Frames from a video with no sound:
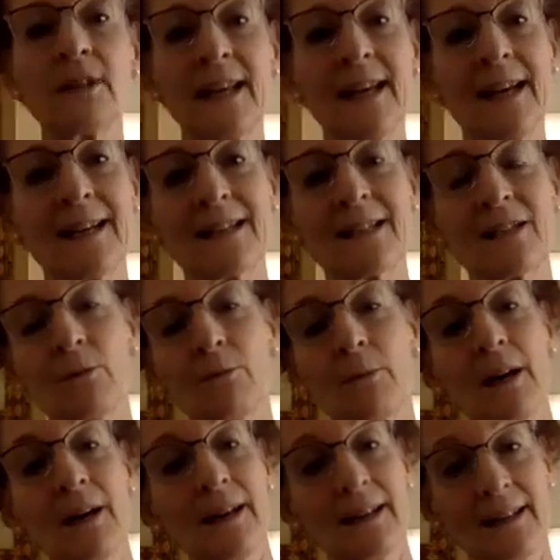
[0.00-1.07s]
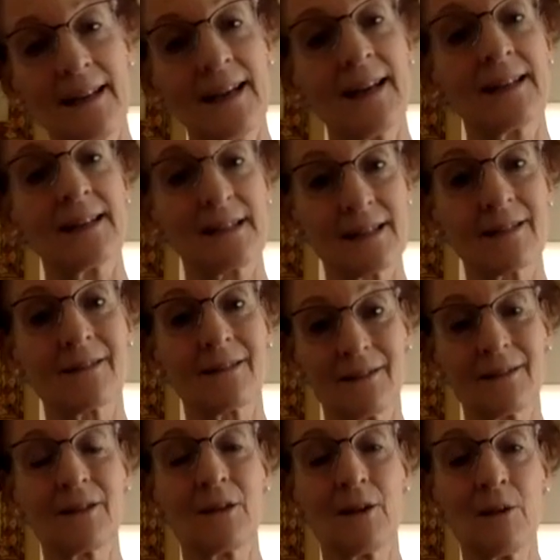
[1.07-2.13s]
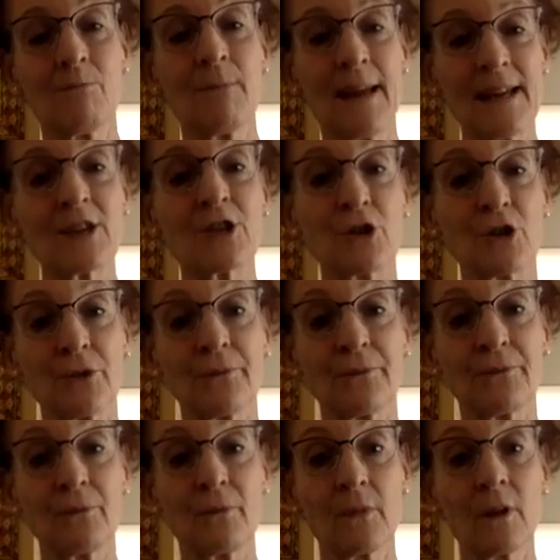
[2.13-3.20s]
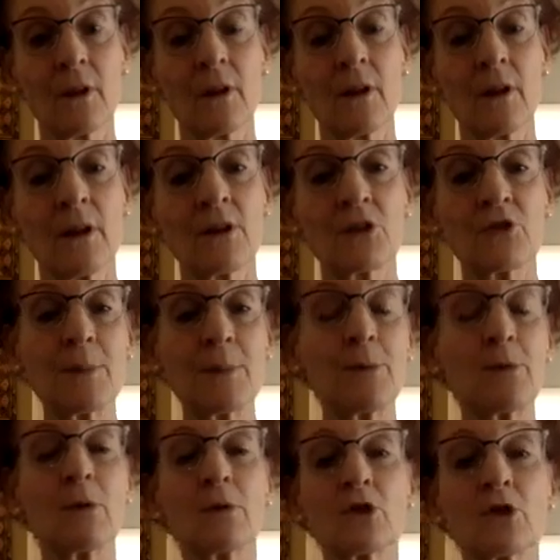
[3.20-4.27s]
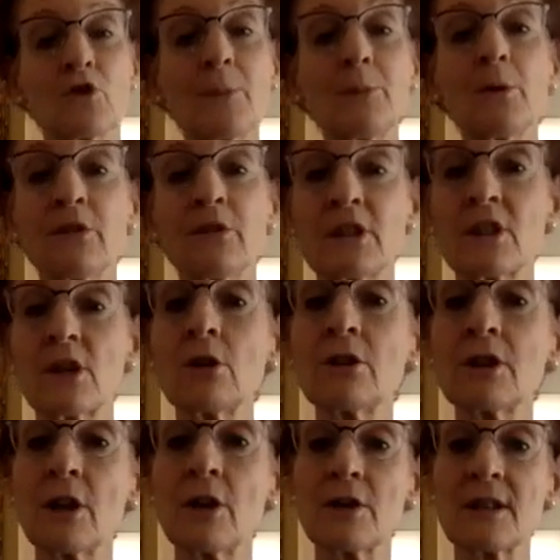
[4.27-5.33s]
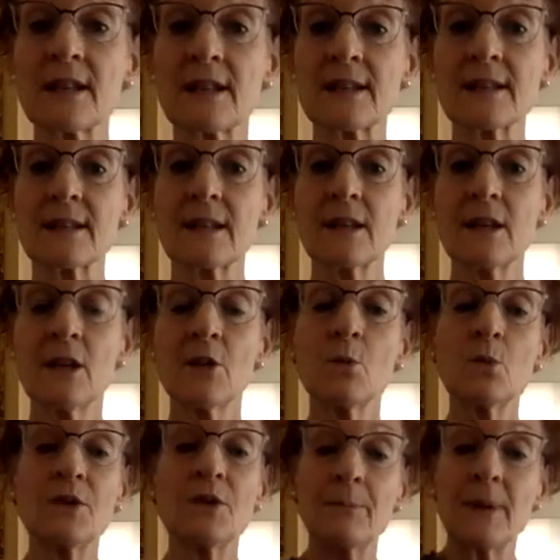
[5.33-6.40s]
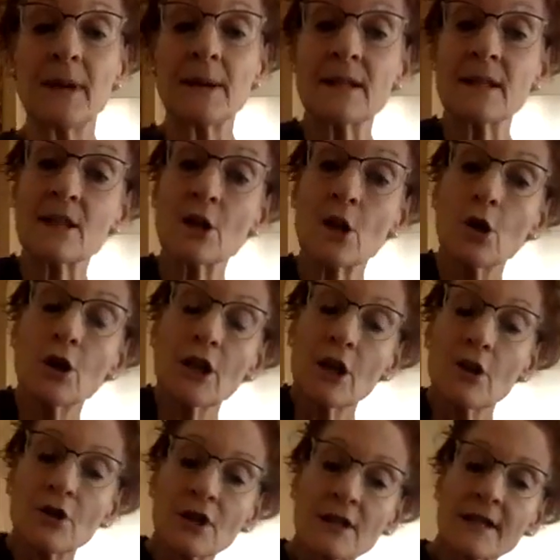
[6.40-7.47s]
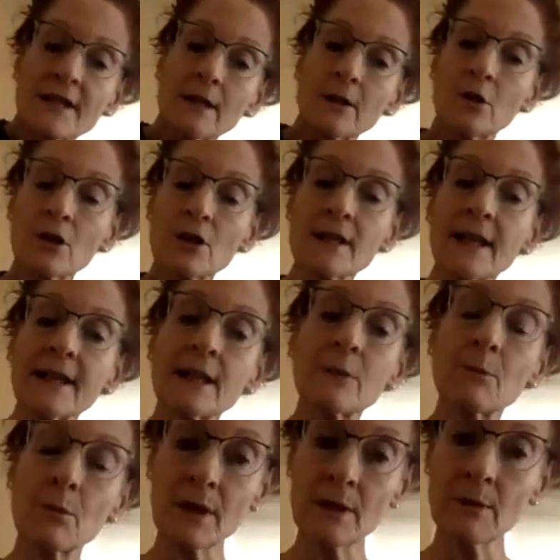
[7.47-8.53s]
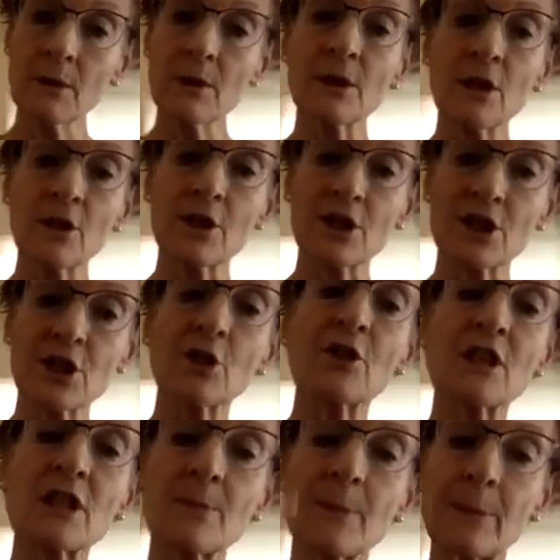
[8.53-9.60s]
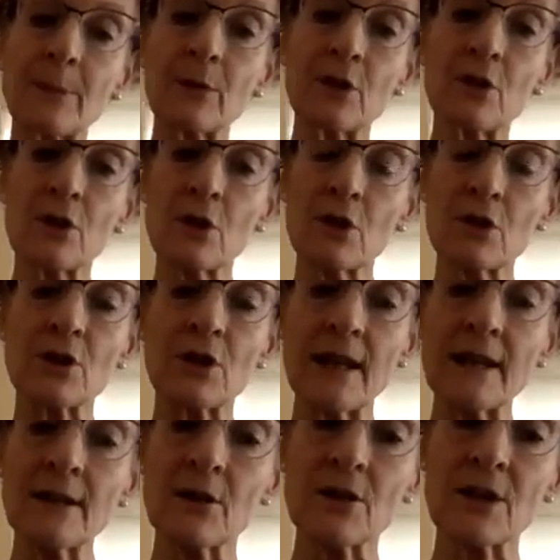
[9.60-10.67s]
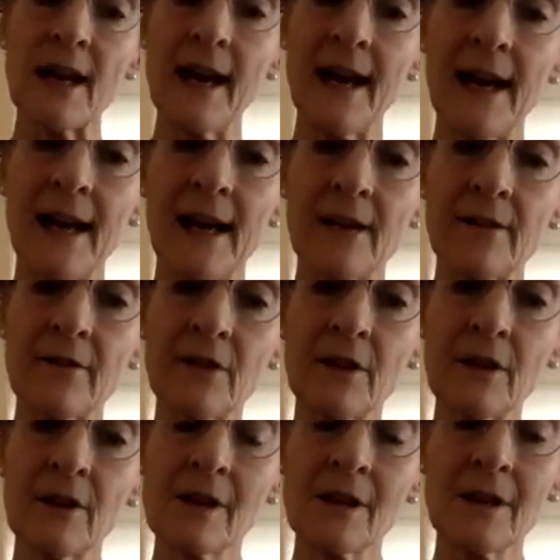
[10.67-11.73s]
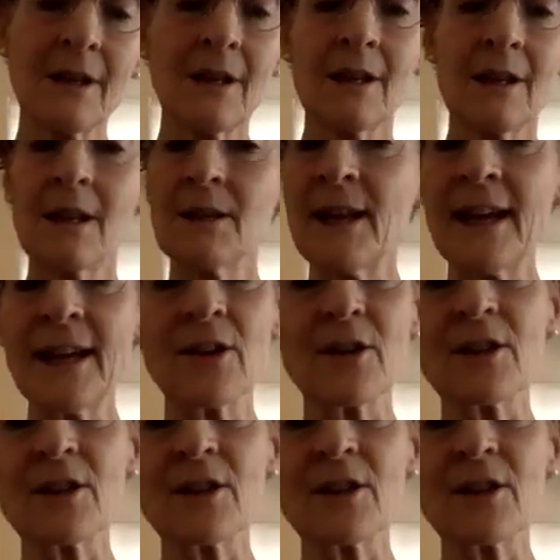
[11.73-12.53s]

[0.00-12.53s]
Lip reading: yes, oh my, yes. Major. Triple scoliosis. The scoliosis that looks like, you know, the circus people used to have. They are